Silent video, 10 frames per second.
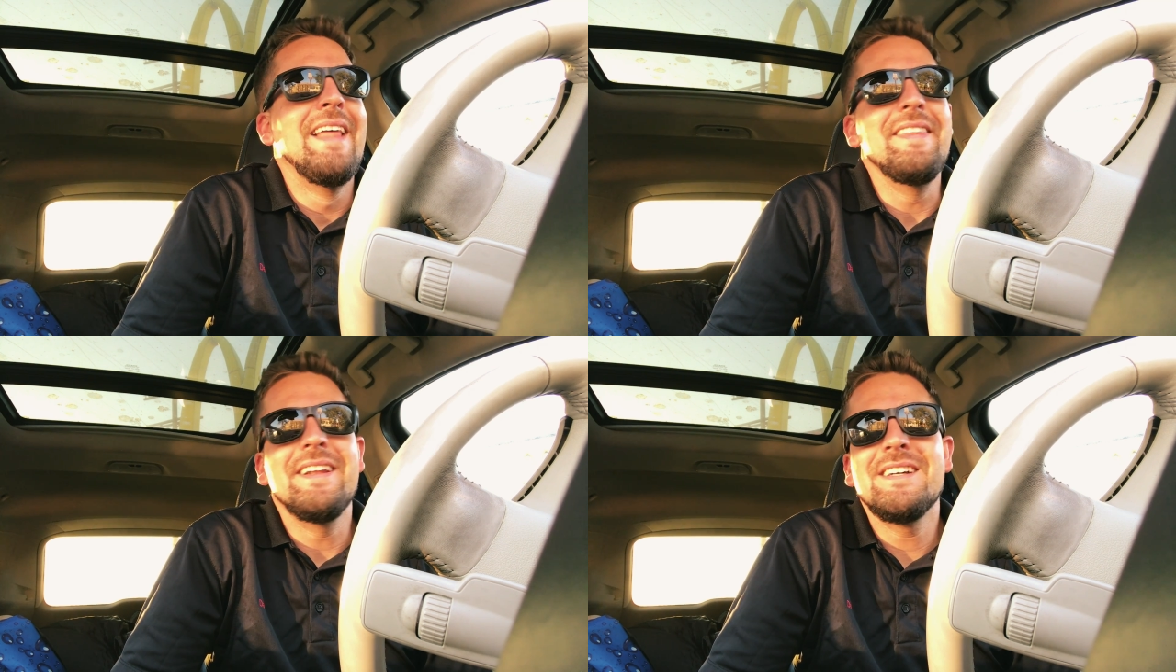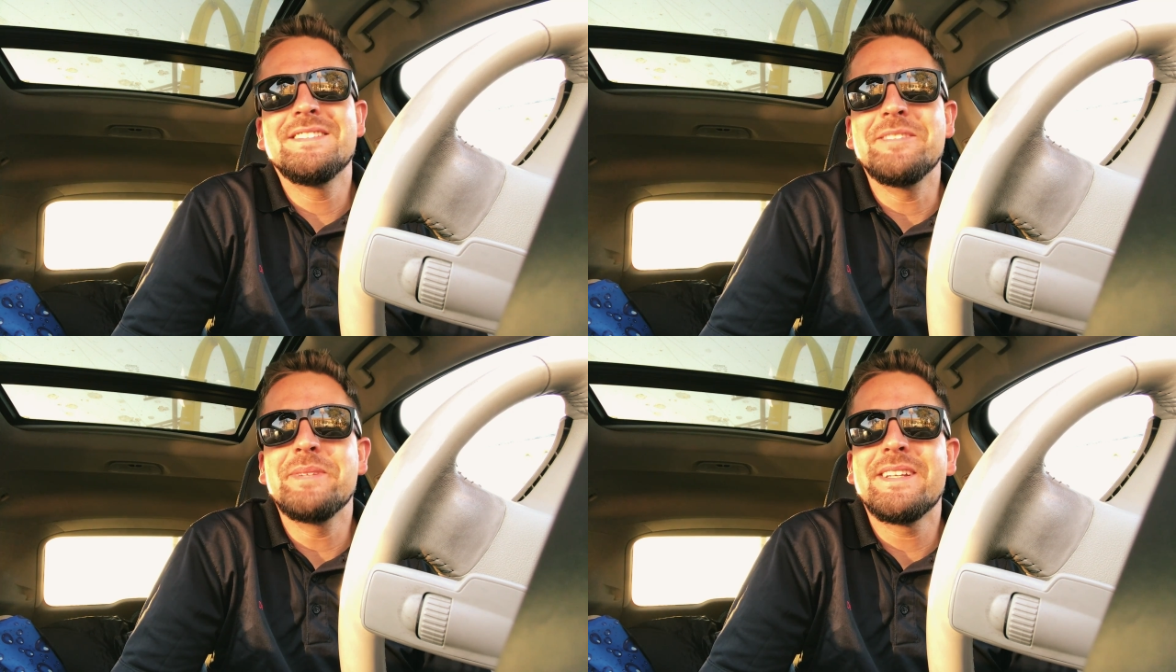Then I
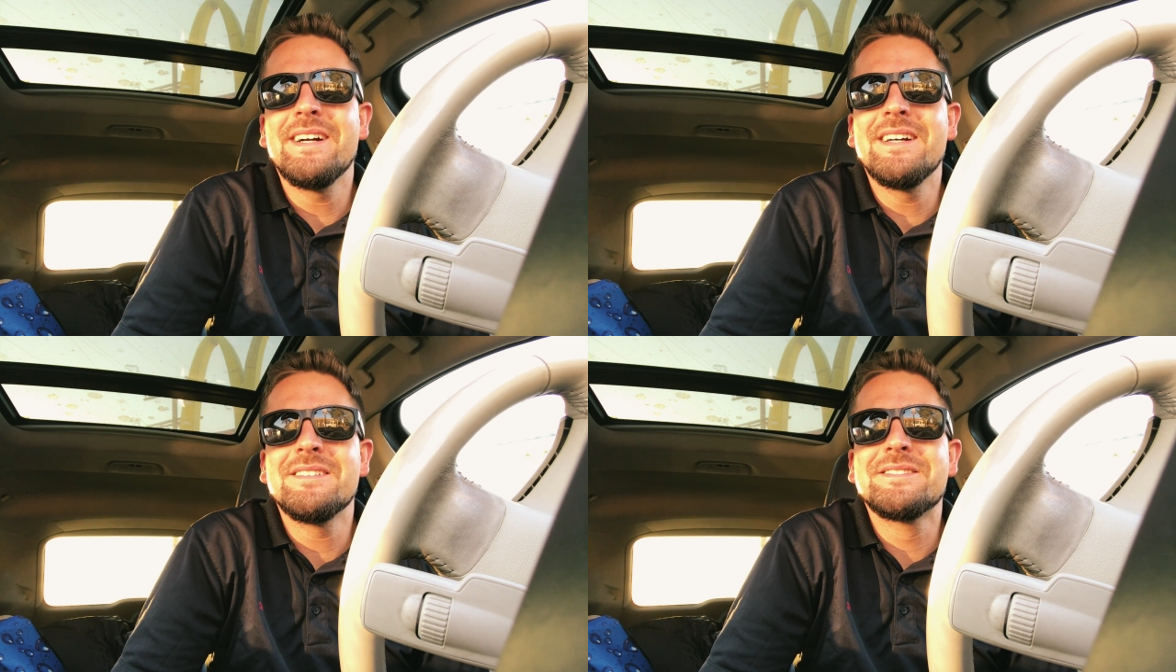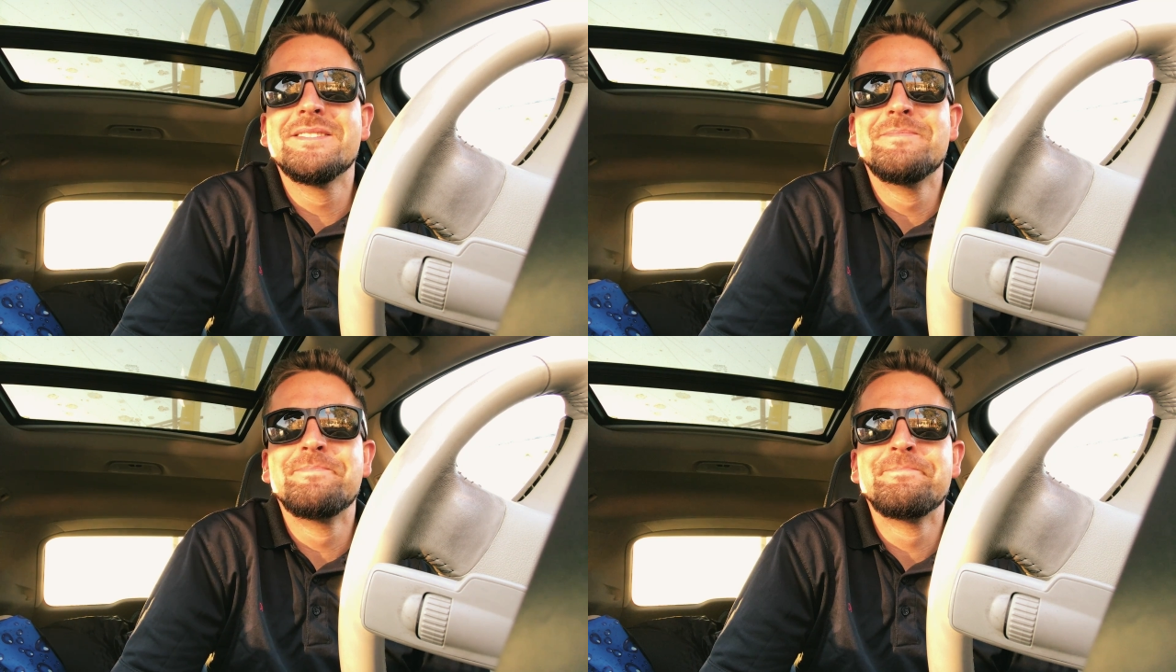see
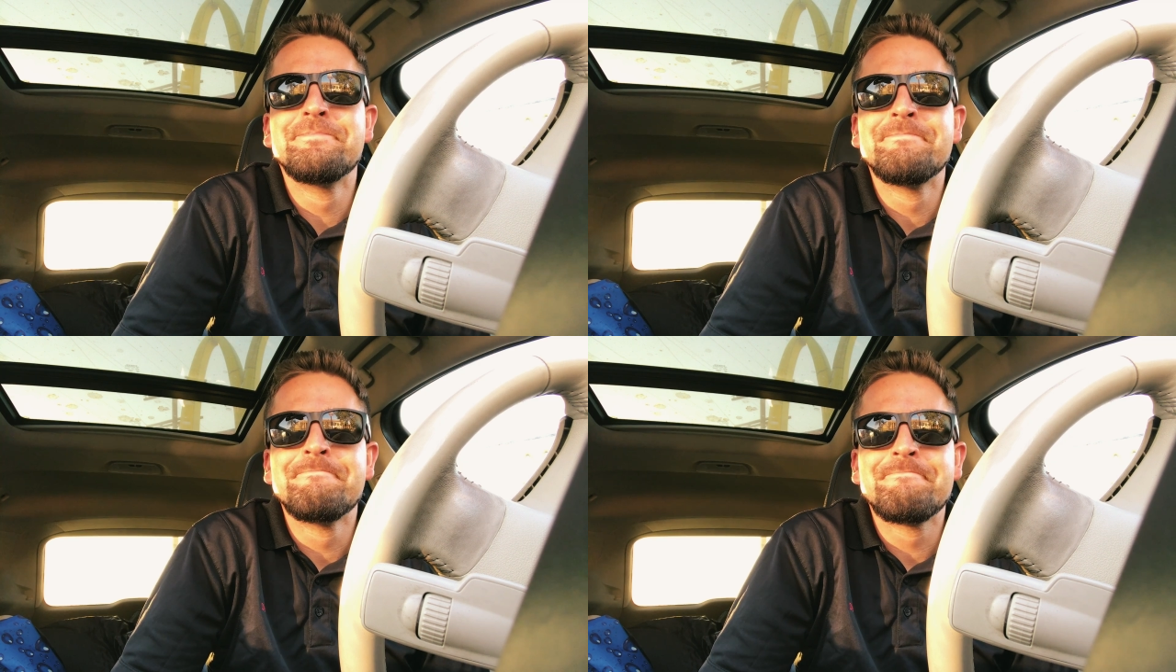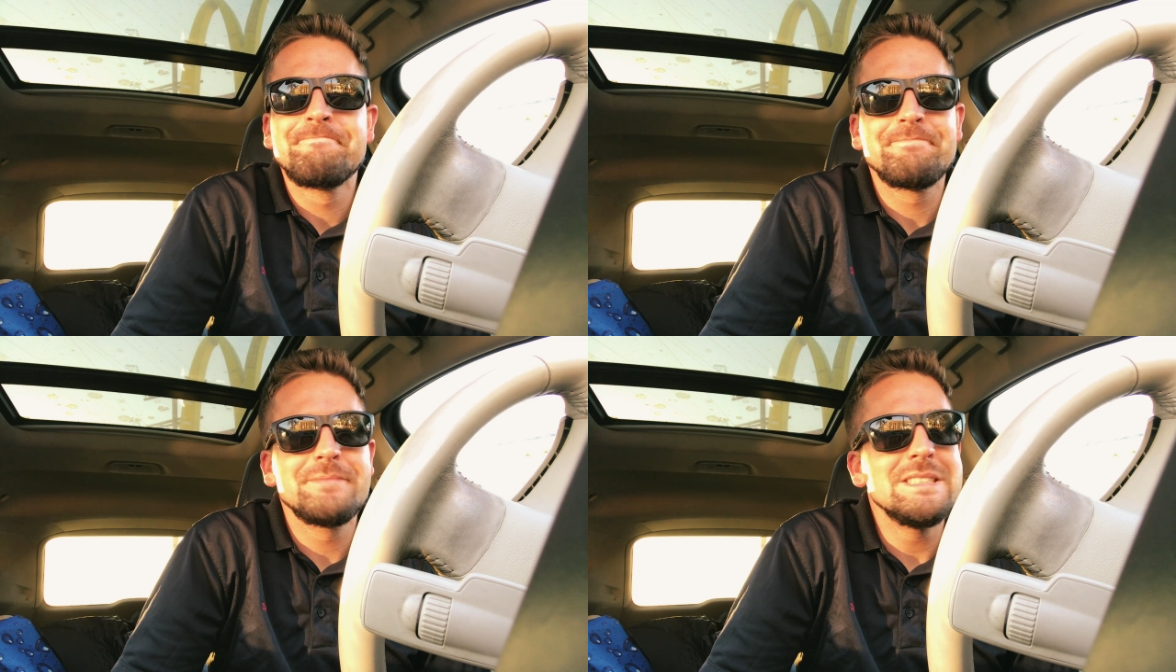McDonald's.
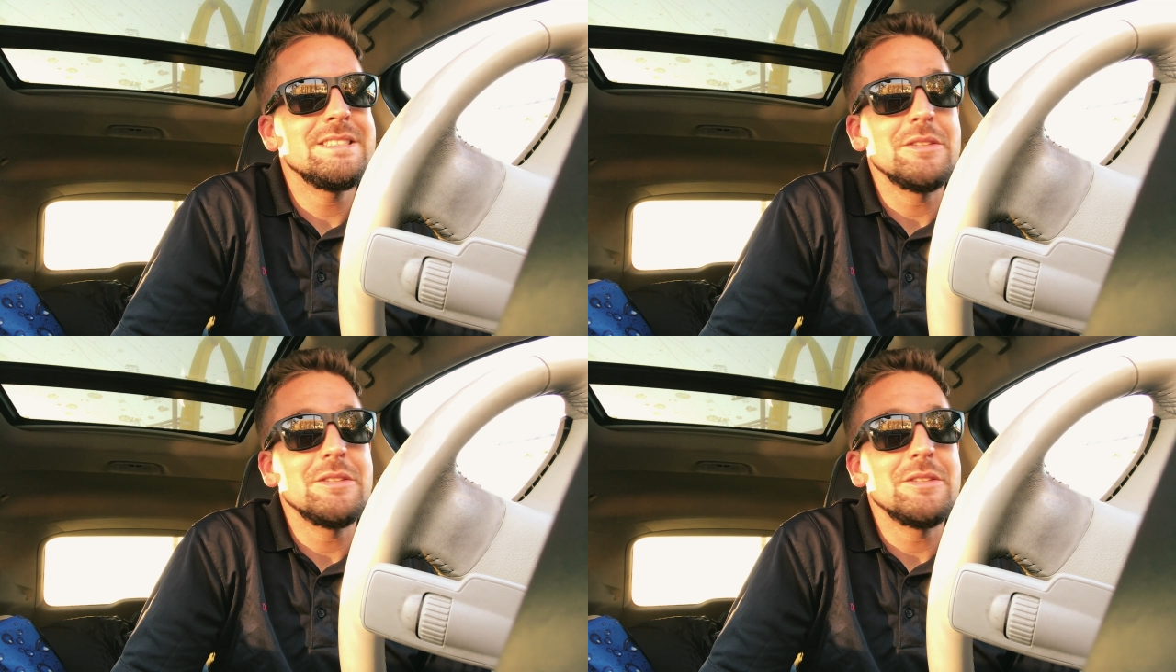It's